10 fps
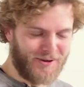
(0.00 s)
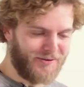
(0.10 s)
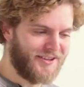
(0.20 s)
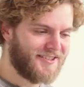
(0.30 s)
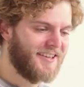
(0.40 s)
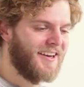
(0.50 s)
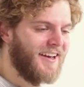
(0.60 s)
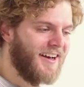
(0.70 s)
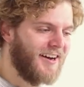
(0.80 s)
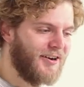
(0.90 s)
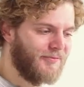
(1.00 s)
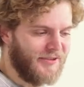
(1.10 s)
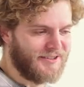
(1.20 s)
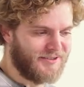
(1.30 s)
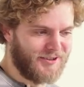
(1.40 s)
all of this. Um,
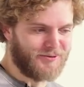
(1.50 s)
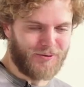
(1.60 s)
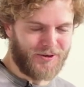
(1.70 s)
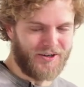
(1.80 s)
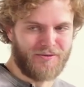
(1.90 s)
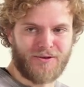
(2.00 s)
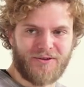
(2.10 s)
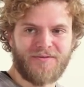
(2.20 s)
that's, that's what we're here for.